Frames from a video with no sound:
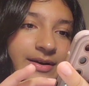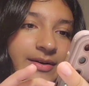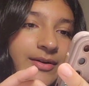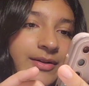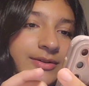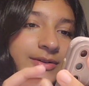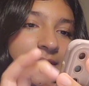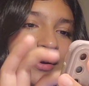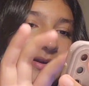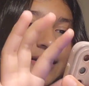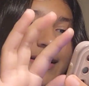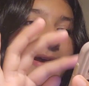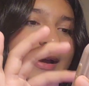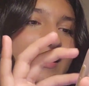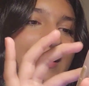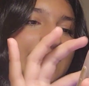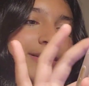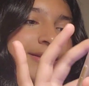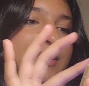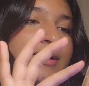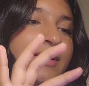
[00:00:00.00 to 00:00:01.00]
Hold on, I
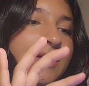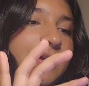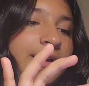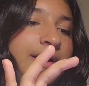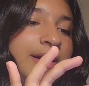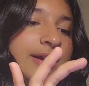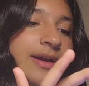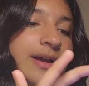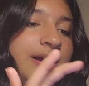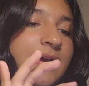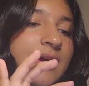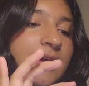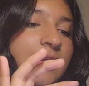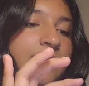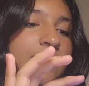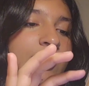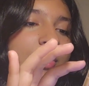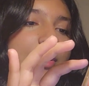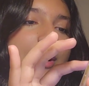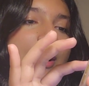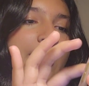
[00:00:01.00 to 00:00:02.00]
need to
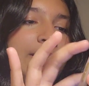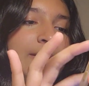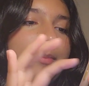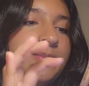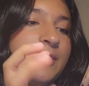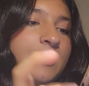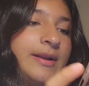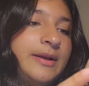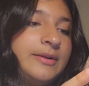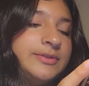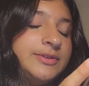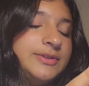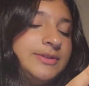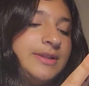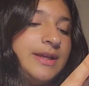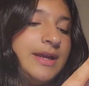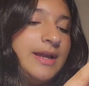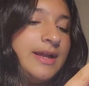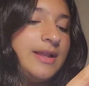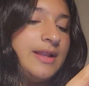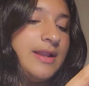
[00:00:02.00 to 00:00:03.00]
learn how to pronounce
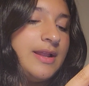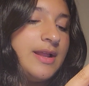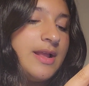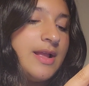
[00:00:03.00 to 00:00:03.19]
that.